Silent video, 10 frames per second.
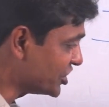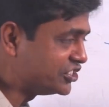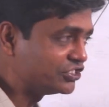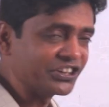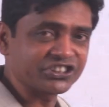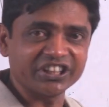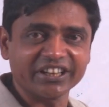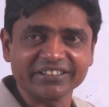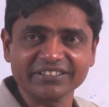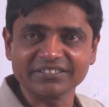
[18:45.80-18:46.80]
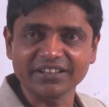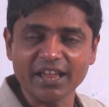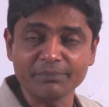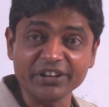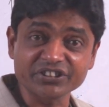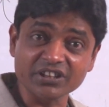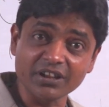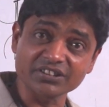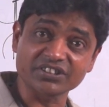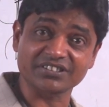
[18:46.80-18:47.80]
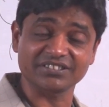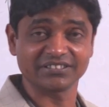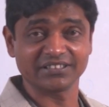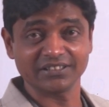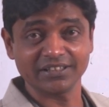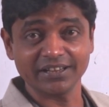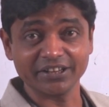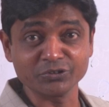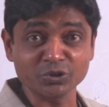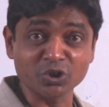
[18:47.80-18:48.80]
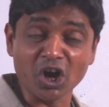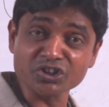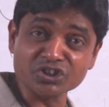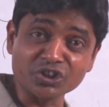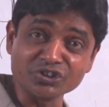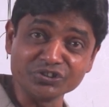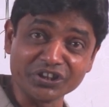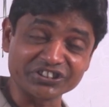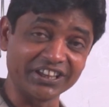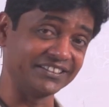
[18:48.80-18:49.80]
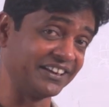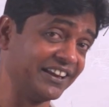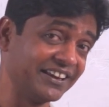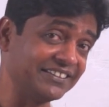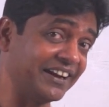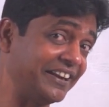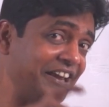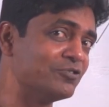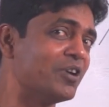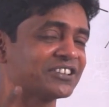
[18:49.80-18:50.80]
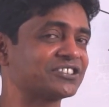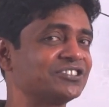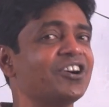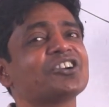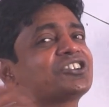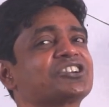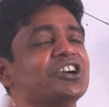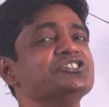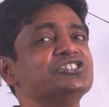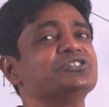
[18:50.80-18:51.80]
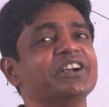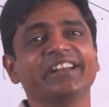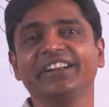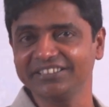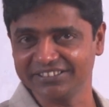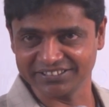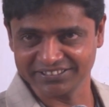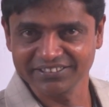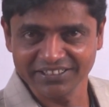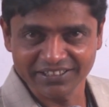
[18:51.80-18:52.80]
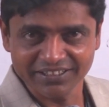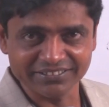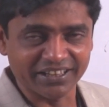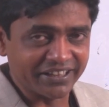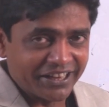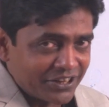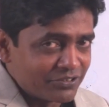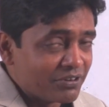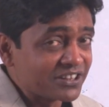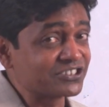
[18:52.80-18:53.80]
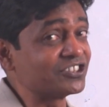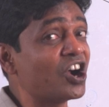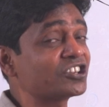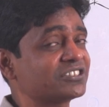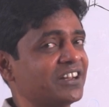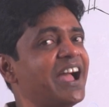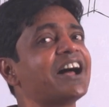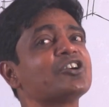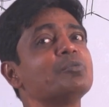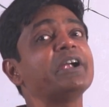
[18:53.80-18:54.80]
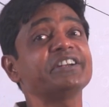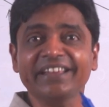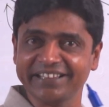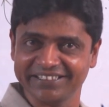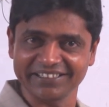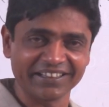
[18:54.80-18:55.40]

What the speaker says: conjugation, I have discussed, due to cross conjugation, the ring was not conjugated. The ring was not aromatic.